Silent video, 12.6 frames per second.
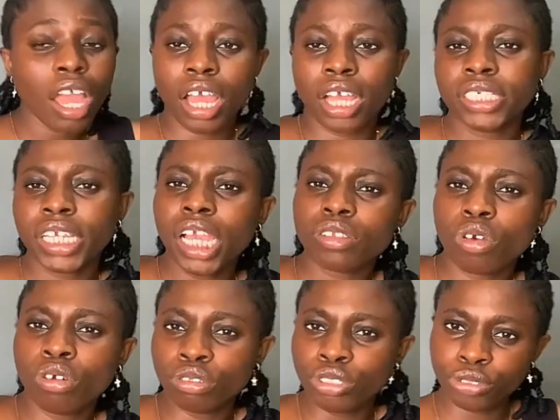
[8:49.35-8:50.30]
I checked
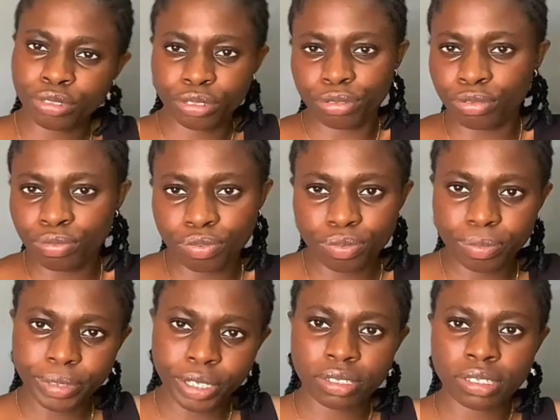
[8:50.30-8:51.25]
on YouTube
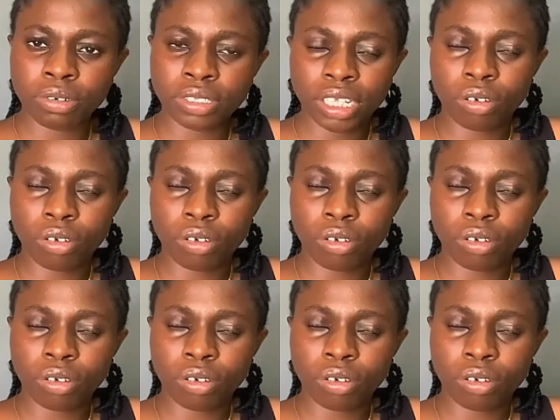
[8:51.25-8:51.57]
because I was like,